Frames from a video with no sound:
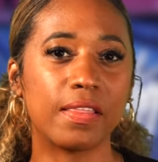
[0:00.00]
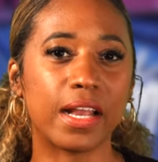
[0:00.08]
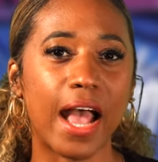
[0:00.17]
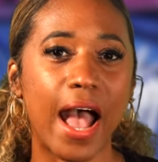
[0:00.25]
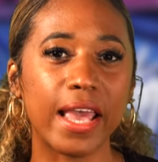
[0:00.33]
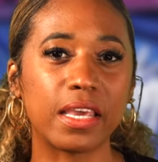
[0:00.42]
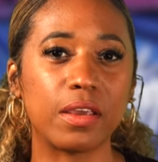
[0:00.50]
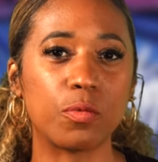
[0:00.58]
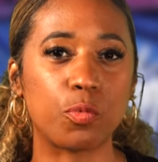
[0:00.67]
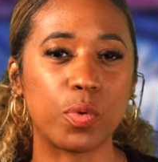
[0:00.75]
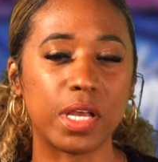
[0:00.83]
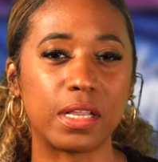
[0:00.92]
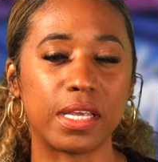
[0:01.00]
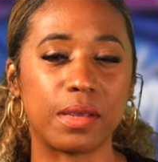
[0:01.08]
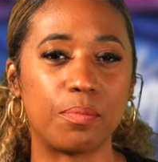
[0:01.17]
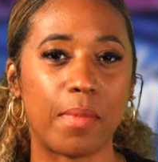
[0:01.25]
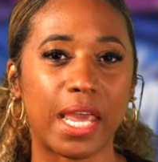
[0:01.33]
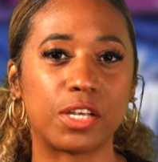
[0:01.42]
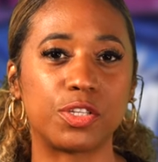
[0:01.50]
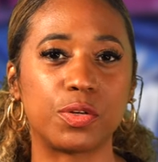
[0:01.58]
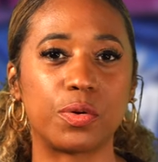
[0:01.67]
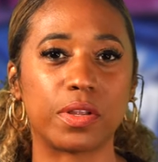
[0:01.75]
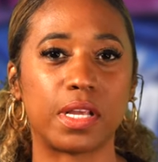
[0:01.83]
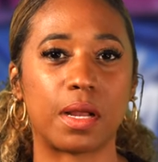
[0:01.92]
that I can really make
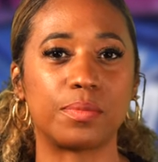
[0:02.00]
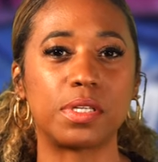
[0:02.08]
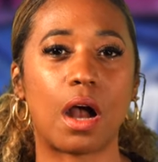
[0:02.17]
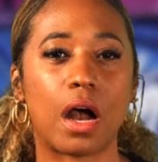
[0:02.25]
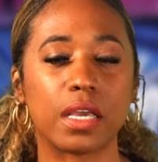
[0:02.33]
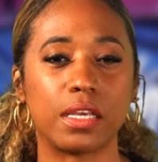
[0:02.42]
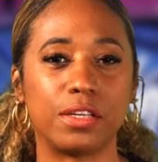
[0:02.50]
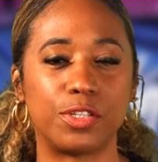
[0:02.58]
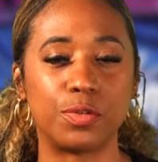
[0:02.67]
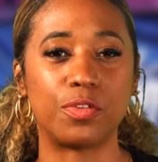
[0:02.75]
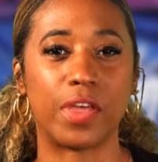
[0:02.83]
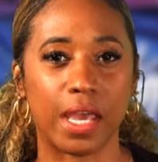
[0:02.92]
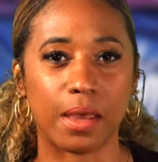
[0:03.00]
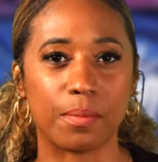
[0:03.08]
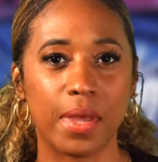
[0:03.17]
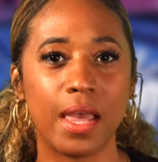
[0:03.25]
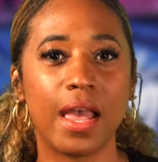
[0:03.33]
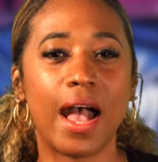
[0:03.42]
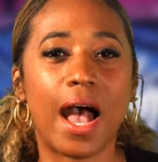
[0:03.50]
sure that I'm talking to them.